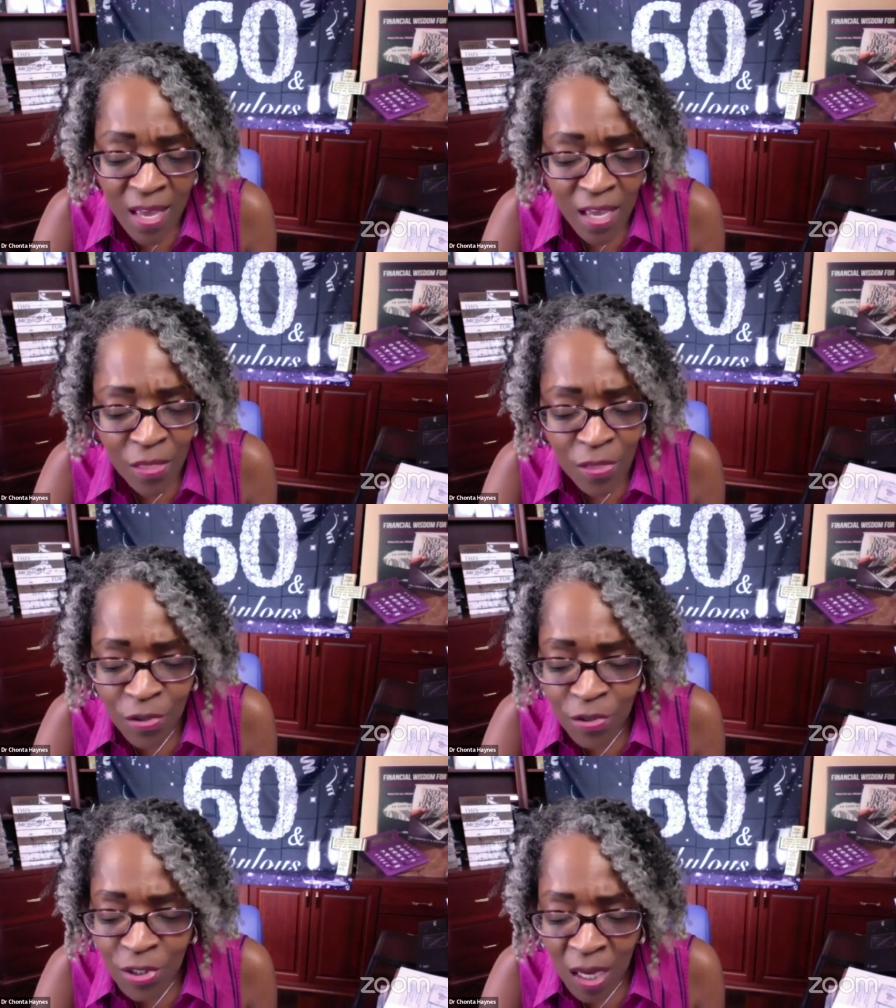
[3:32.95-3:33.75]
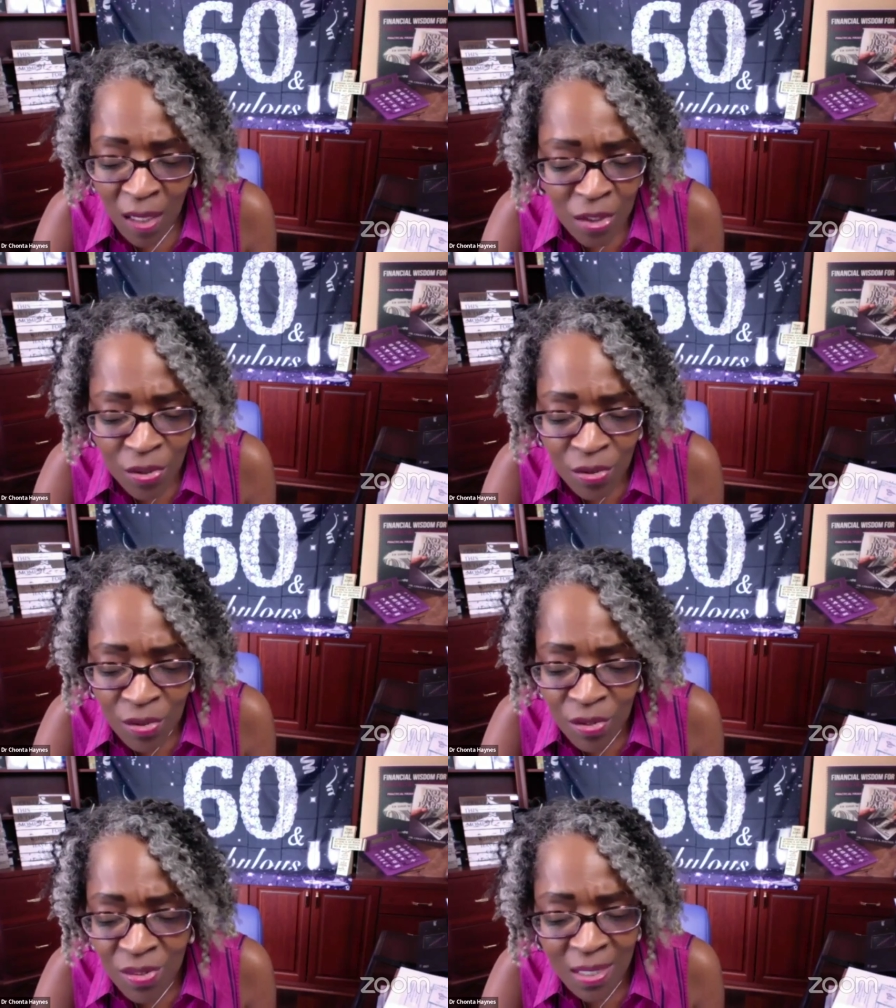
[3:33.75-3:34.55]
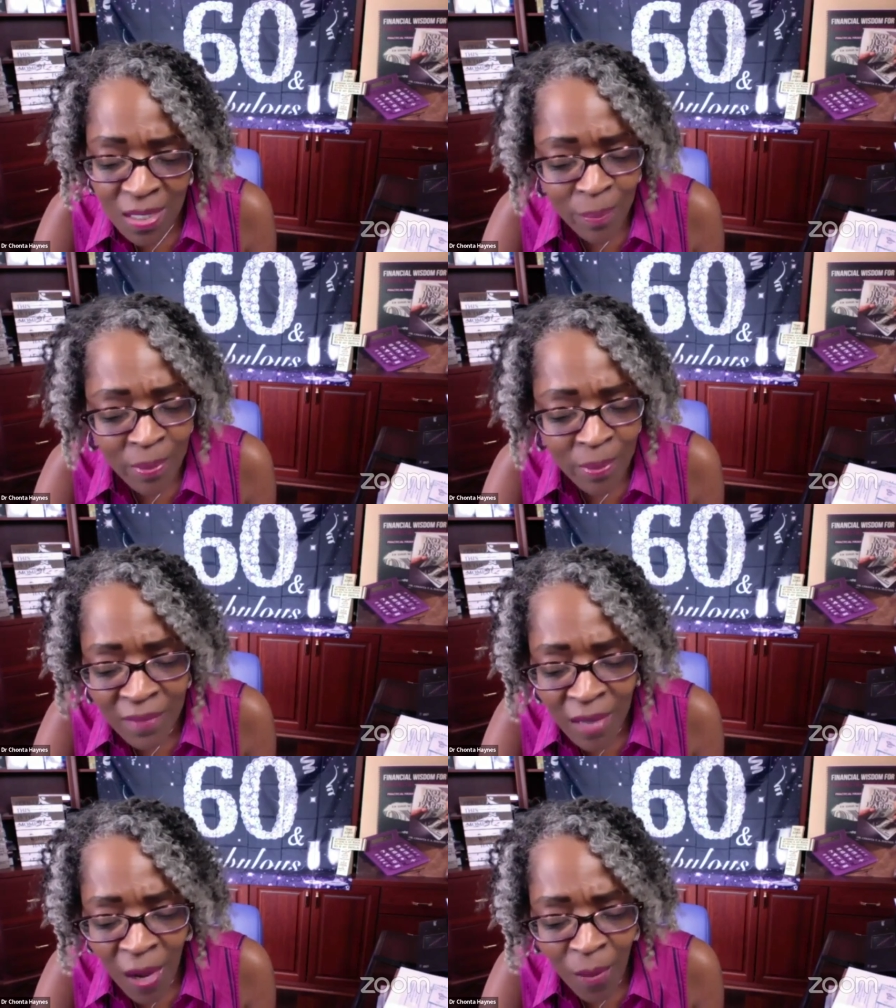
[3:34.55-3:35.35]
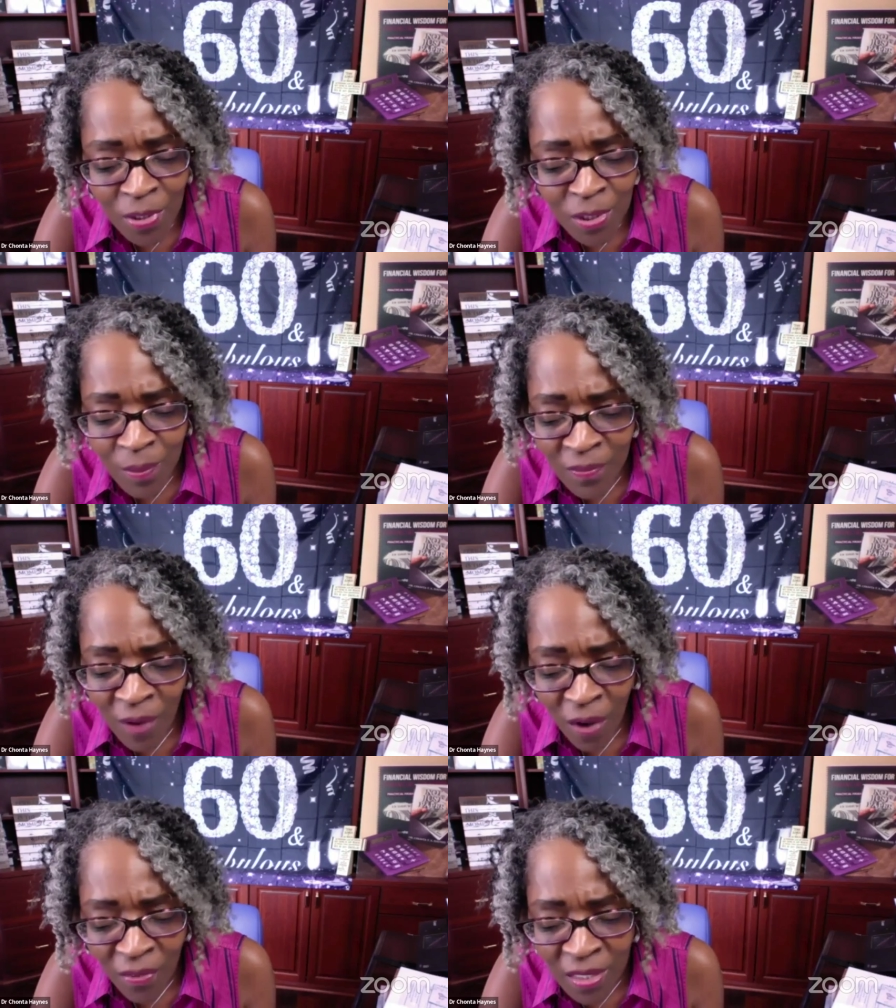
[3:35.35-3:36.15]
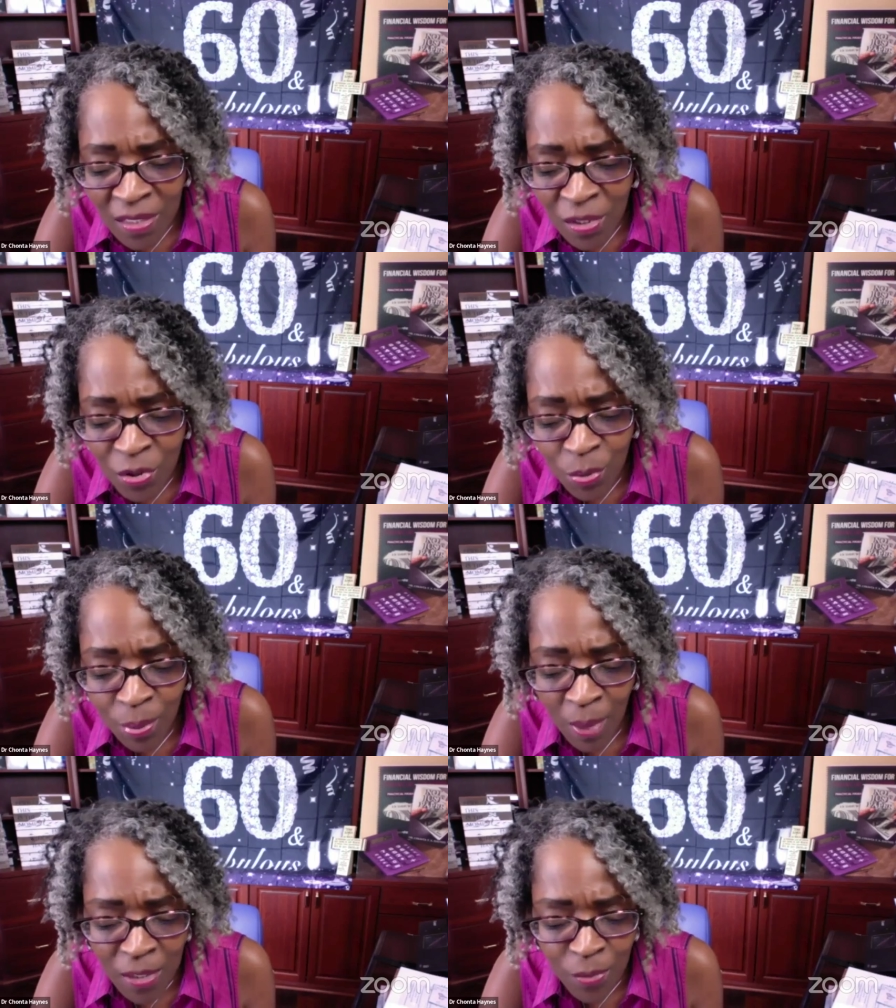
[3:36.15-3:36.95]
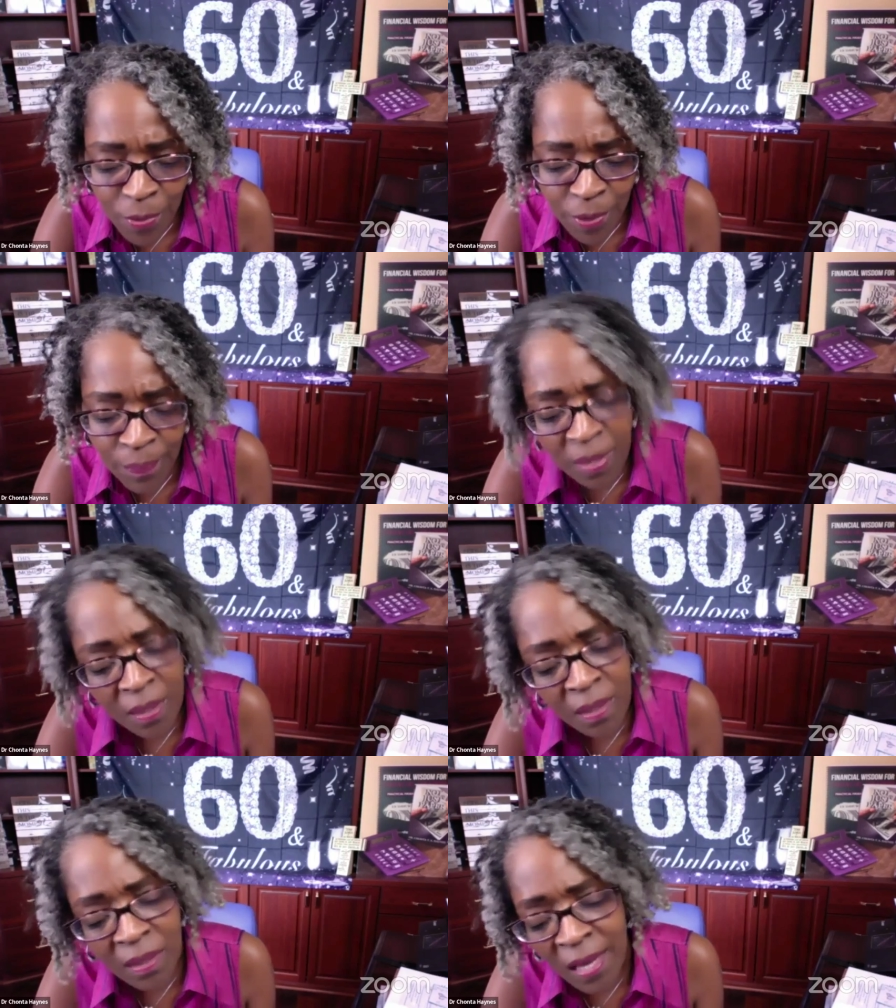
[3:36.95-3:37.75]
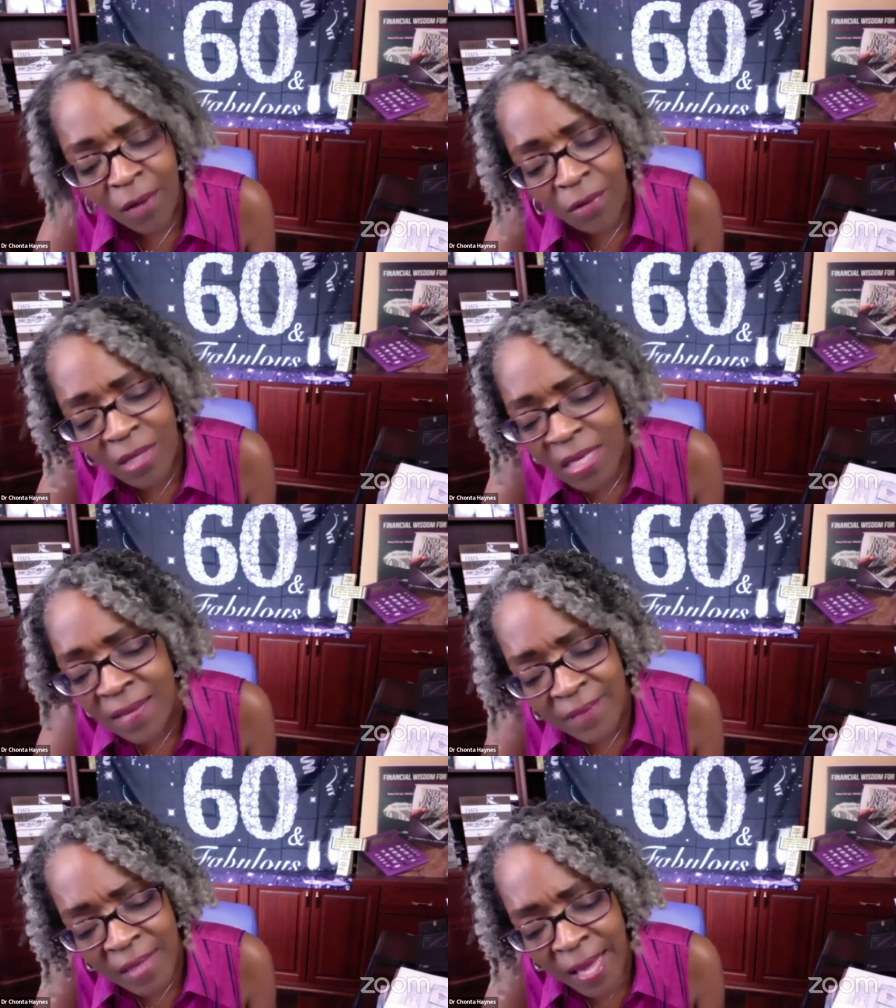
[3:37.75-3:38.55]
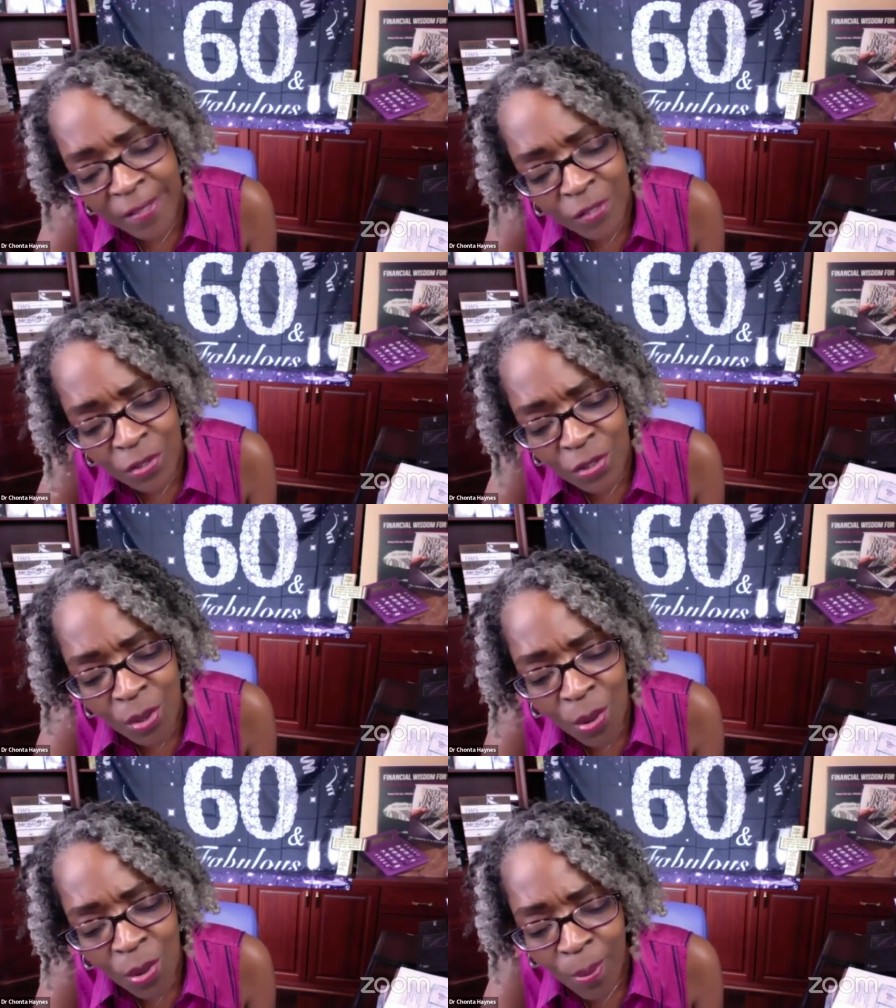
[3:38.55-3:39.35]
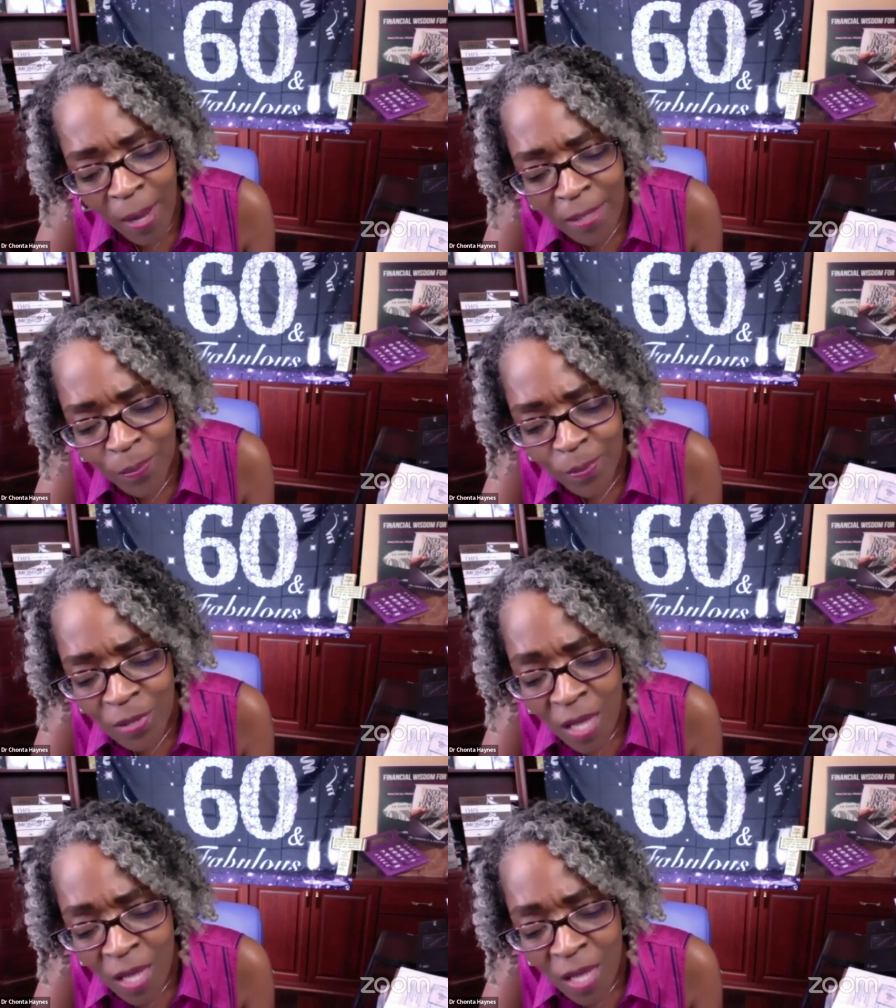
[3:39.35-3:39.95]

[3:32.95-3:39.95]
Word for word: In 3 John 2, you said, Beloved, I wish above all things that you prosper and be in good health, even as your soul prospers.